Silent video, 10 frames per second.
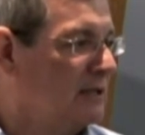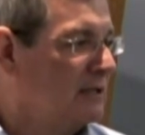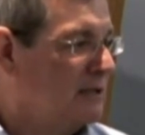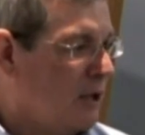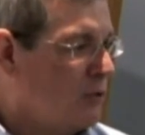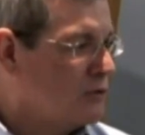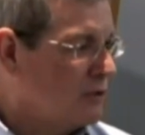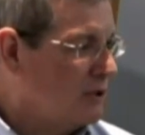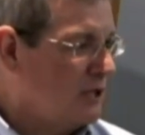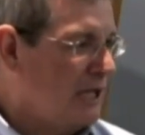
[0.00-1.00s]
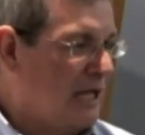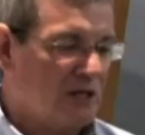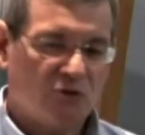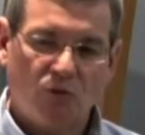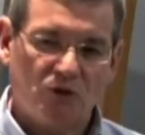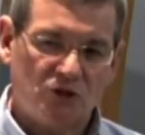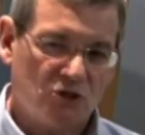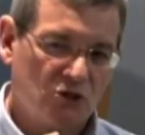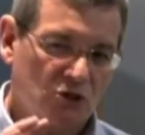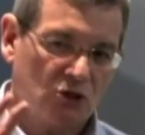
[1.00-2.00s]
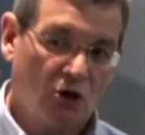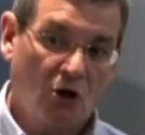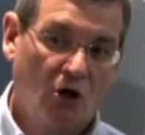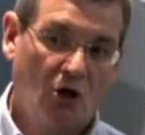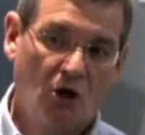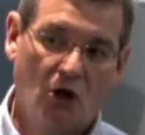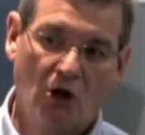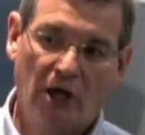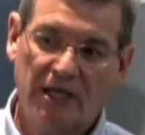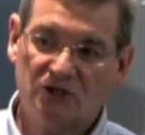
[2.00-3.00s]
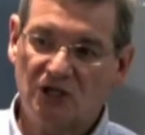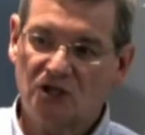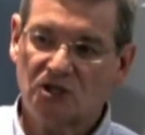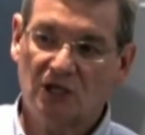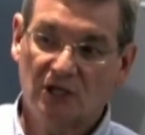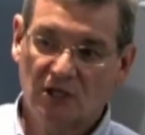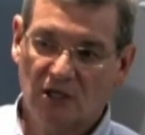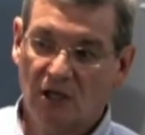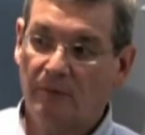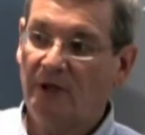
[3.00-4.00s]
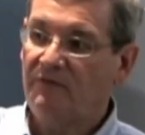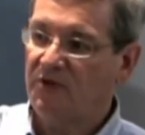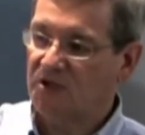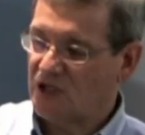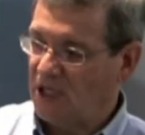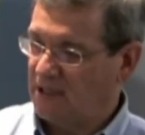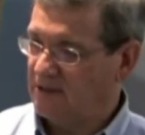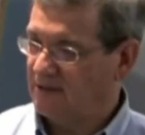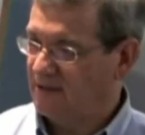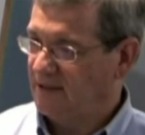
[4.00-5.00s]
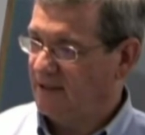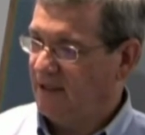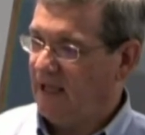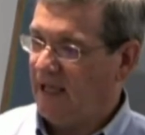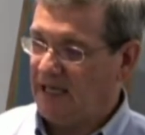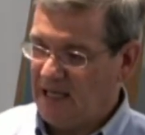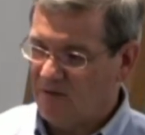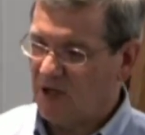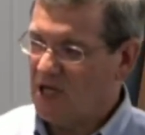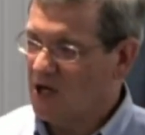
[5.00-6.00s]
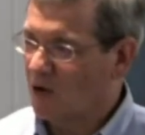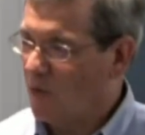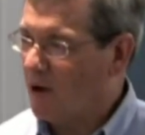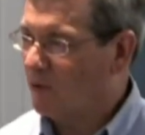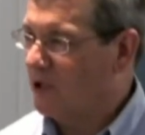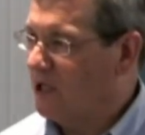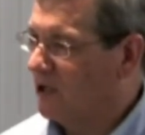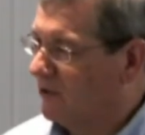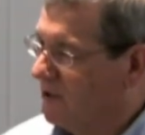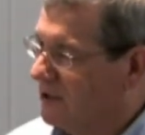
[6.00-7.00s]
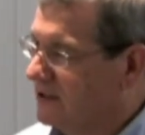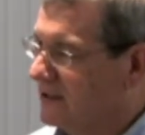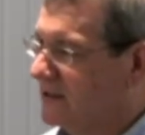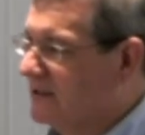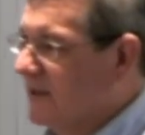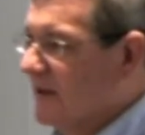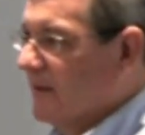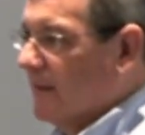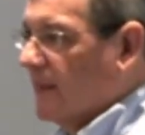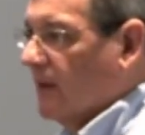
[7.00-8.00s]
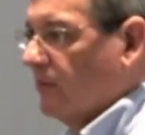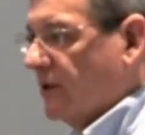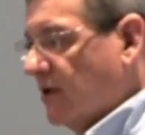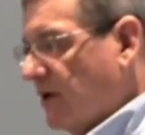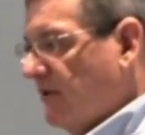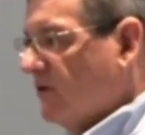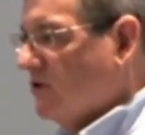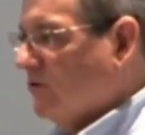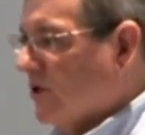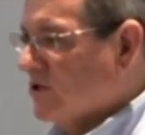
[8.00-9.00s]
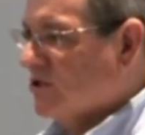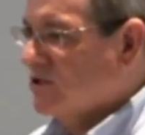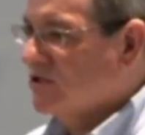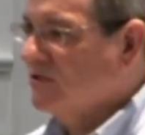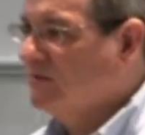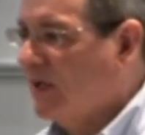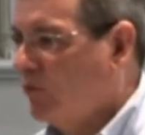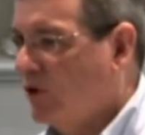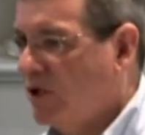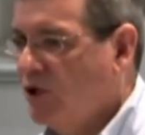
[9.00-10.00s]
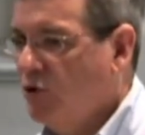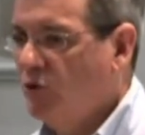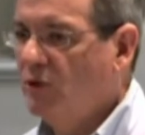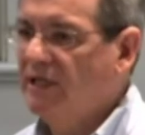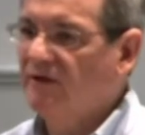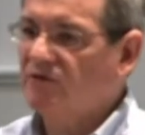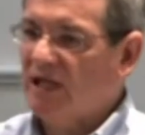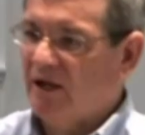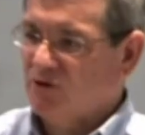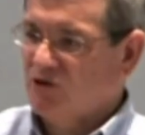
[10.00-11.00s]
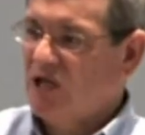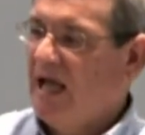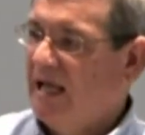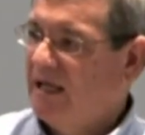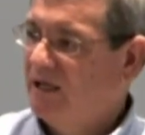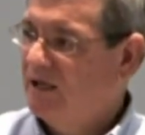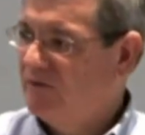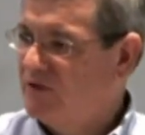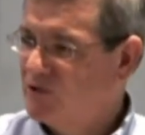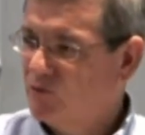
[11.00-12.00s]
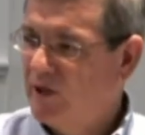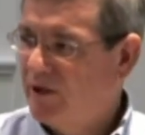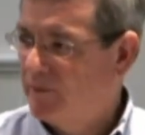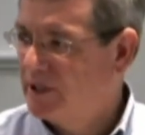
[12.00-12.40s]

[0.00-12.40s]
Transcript: Those are the things which exist above the sun and even here while we're here, but they're given to us by one who lives outside of this realm.